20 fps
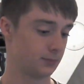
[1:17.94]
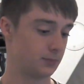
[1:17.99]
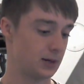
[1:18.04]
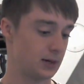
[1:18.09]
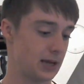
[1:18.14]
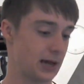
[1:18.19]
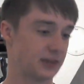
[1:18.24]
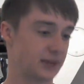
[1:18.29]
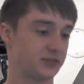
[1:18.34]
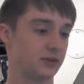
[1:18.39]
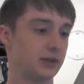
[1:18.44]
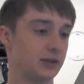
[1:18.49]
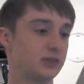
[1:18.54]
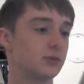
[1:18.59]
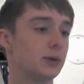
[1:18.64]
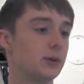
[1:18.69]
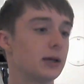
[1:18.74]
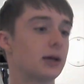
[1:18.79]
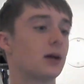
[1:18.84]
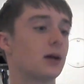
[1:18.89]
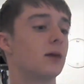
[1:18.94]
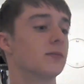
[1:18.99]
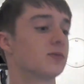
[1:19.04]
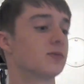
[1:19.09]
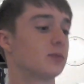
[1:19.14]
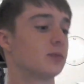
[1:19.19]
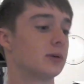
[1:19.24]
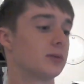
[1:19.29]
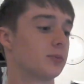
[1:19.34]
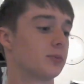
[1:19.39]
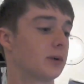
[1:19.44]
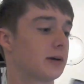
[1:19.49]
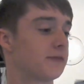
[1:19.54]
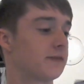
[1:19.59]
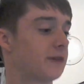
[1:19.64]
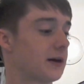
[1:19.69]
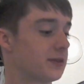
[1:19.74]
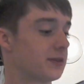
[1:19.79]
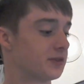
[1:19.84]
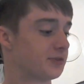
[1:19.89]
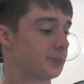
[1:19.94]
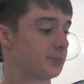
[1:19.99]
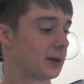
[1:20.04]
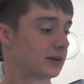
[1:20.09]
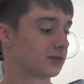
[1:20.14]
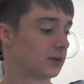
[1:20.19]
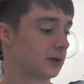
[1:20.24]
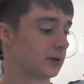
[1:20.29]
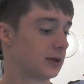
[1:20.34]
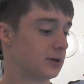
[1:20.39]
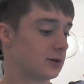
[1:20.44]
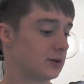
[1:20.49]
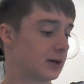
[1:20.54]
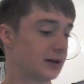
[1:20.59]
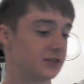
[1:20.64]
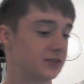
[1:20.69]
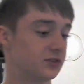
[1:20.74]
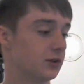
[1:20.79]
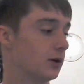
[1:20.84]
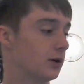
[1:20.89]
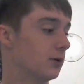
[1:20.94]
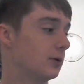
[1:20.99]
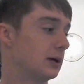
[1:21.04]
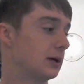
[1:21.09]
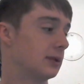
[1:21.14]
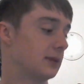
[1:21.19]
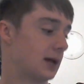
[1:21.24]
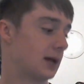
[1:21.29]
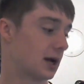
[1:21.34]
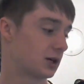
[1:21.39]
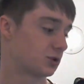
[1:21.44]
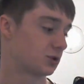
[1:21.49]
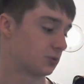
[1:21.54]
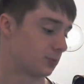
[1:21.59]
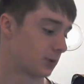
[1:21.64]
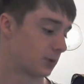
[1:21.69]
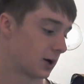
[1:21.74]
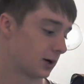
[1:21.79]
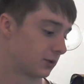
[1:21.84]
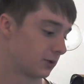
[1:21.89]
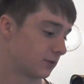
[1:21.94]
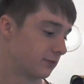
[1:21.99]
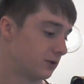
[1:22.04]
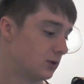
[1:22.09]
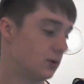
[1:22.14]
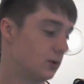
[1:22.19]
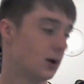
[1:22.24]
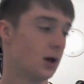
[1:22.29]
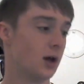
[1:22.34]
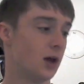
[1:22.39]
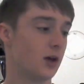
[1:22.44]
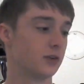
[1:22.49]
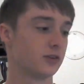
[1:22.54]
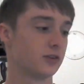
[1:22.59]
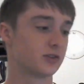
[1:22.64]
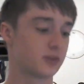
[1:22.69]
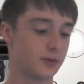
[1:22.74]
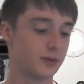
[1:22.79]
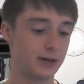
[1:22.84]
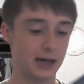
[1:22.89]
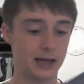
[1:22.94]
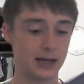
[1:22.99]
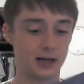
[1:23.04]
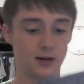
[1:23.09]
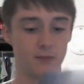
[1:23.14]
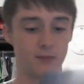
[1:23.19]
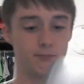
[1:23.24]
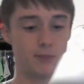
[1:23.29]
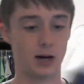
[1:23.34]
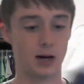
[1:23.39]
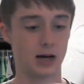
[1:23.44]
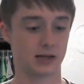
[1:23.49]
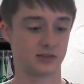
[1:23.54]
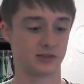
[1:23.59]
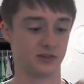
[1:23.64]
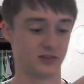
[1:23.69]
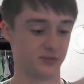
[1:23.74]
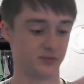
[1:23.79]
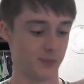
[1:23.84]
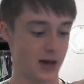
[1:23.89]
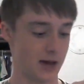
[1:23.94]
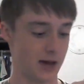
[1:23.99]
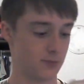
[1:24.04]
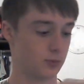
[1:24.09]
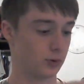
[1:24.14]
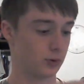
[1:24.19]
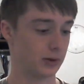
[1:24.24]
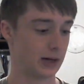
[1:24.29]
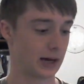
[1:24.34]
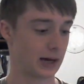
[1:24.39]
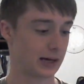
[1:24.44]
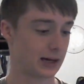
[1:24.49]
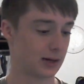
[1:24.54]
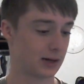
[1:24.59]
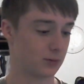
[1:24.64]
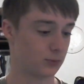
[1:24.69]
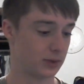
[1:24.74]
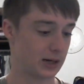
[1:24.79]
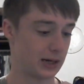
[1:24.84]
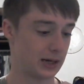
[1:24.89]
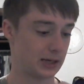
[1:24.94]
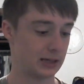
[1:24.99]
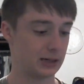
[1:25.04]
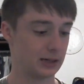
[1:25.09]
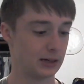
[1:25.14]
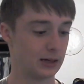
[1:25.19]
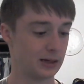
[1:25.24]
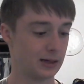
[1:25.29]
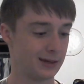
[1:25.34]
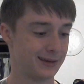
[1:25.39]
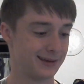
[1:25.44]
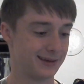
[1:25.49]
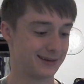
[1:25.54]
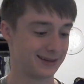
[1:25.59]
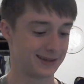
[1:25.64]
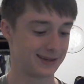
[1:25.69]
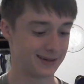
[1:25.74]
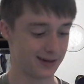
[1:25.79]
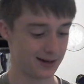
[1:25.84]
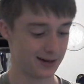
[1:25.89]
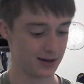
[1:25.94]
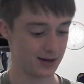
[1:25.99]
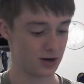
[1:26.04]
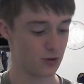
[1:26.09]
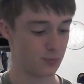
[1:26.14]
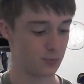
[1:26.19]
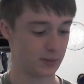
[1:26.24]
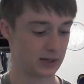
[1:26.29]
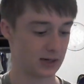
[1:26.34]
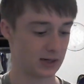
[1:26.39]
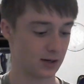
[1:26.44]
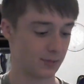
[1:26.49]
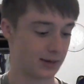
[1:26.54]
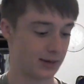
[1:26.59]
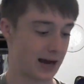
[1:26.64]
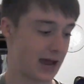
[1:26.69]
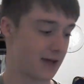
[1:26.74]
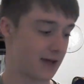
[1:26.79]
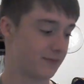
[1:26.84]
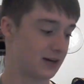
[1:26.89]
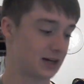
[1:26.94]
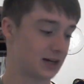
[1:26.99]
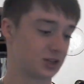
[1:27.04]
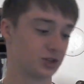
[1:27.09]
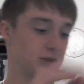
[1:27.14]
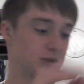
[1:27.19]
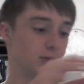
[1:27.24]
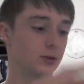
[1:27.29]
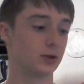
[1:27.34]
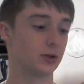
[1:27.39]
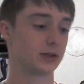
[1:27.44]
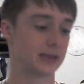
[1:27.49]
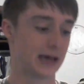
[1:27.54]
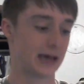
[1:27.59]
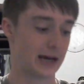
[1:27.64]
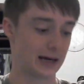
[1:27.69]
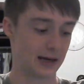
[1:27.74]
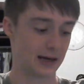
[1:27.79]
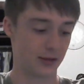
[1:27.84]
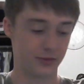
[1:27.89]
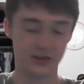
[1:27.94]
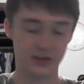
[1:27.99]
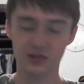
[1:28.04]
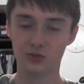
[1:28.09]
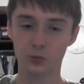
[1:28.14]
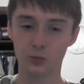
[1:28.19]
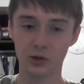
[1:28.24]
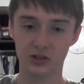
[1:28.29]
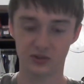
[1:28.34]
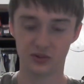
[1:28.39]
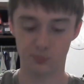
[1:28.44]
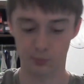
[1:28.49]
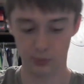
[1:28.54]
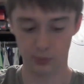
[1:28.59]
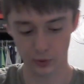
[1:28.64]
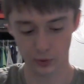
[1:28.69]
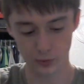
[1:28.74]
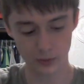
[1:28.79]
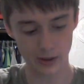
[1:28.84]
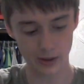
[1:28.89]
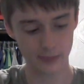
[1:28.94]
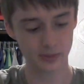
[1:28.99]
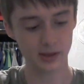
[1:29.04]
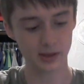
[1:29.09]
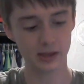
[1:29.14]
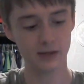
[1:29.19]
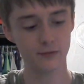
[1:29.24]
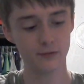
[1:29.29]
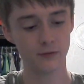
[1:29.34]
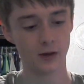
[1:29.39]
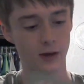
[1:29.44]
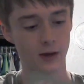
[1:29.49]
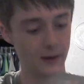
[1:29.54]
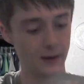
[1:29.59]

yeah, so that's what it comes with. When I find the specs, I'll let you guys know in the actual product review. So let's go ahead and unbox this bad boy. I kind of went ahead and cut open here, but I haven't actually looked at it. Now, this one is blue, I believe.